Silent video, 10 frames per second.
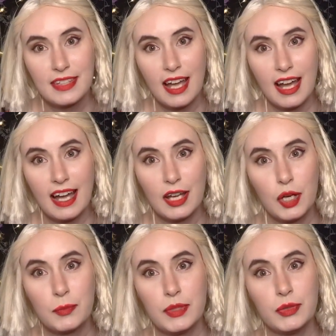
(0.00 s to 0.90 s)
I
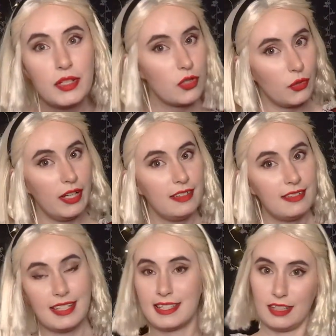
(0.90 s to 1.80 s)
hope you enjoyed
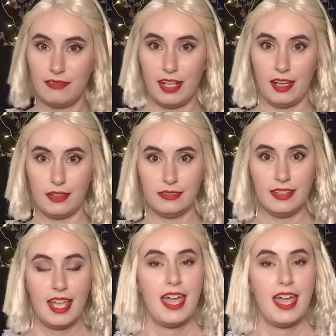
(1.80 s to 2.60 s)
this little video.